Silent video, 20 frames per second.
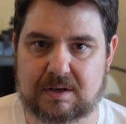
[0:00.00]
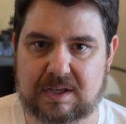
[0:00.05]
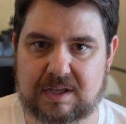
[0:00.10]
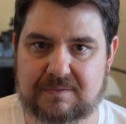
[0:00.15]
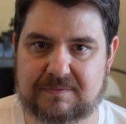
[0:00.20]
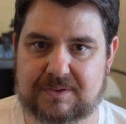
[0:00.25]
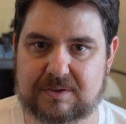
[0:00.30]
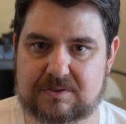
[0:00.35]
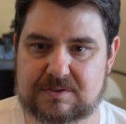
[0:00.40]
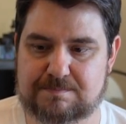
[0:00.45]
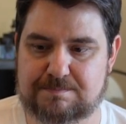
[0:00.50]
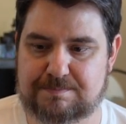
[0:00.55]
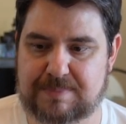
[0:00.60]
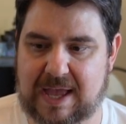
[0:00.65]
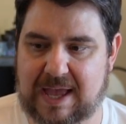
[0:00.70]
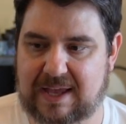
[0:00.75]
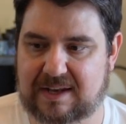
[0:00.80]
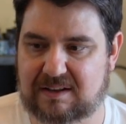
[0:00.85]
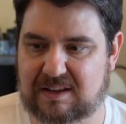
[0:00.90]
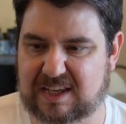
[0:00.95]
If there's
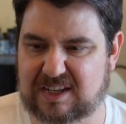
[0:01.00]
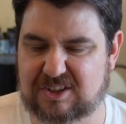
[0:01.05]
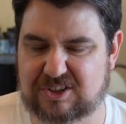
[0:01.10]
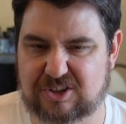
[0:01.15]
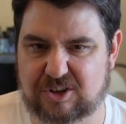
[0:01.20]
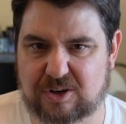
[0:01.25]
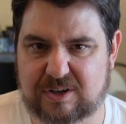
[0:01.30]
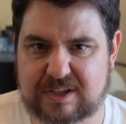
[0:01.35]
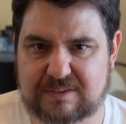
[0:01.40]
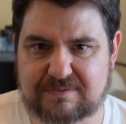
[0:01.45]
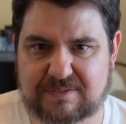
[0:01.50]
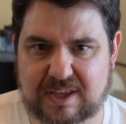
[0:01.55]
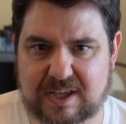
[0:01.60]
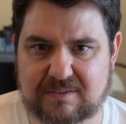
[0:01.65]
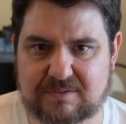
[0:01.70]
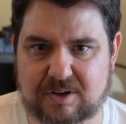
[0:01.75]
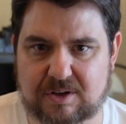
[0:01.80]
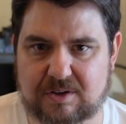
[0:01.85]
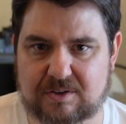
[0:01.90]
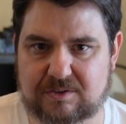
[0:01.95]
bad, dirty
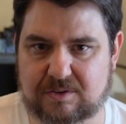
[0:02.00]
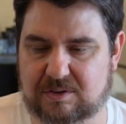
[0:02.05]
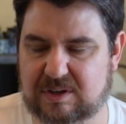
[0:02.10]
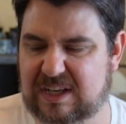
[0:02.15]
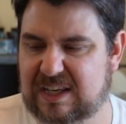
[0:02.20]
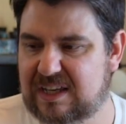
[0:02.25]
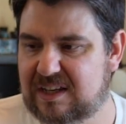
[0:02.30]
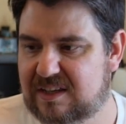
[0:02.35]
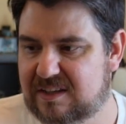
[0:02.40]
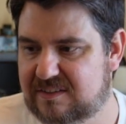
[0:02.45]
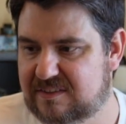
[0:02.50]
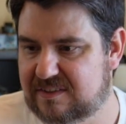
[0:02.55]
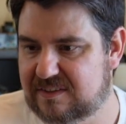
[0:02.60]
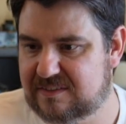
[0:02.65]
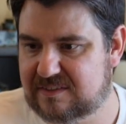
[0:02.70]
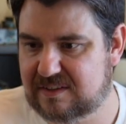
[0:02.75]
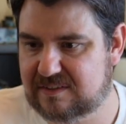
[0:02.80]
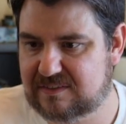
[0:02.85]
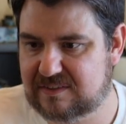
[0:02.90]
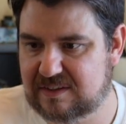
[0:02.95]
flavors or
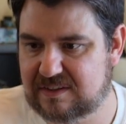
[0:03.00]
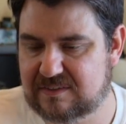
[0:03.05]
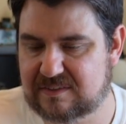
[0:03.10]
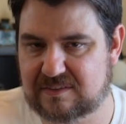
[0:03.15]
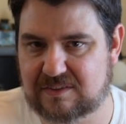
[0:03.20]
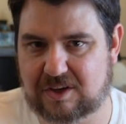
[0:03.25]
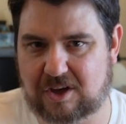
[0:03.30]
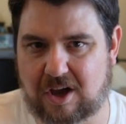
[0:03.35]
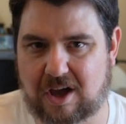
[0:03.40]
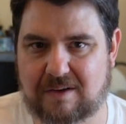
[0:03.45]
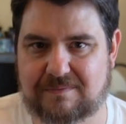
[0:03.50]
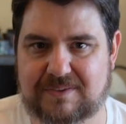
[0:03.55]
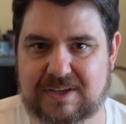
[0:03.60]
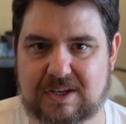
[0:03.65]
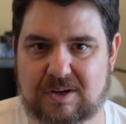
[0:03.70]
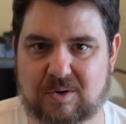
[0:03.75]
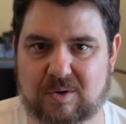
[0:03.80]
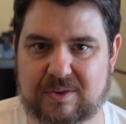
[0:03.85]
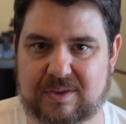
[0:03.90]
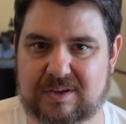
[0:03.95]
inconsistencies in the coffee,
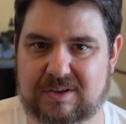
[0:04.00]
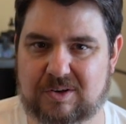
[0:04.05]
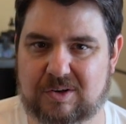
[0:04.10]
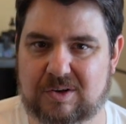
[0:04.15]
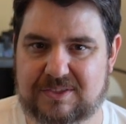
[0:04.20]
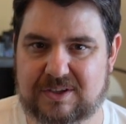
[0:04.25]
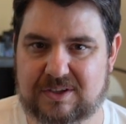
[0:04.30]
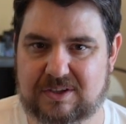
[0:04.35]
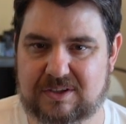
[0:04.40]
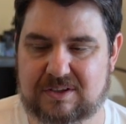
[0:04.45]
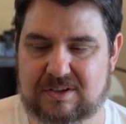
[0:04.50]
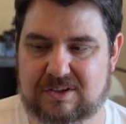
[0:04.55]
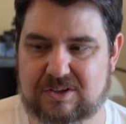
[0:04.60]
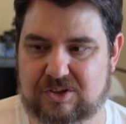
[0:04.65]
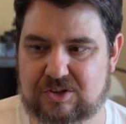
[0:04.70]
or the